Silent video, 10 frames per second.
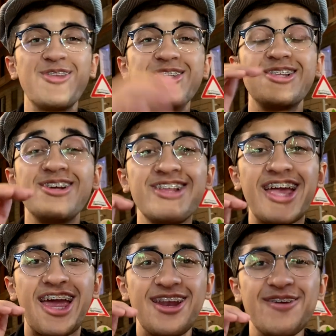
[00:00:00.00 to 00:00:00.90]
there's literally
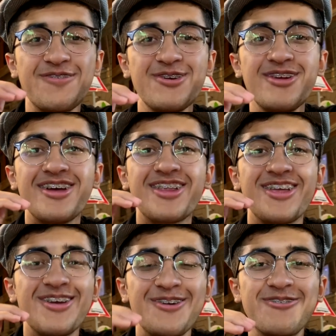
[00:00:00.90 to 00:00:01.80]
any food in the
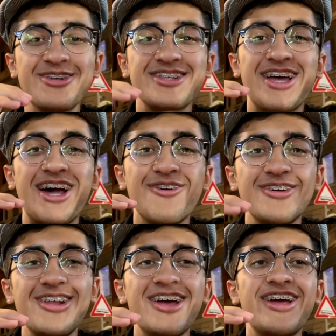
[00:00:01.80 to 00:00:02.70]
universe that I
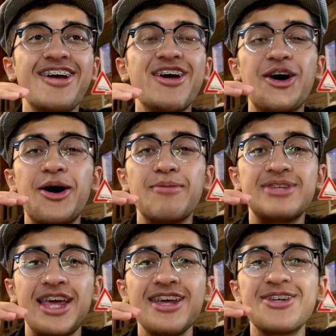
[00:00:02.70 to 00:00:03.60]
would um,
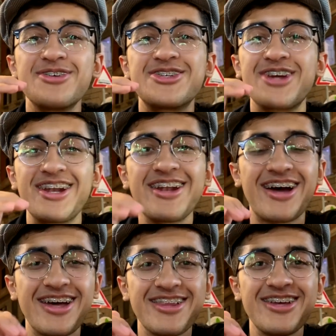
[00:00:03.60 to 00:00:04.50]
take to a stranded
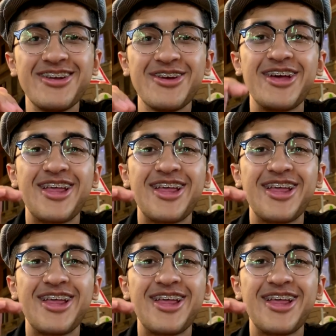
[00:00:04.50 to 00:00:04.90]
island,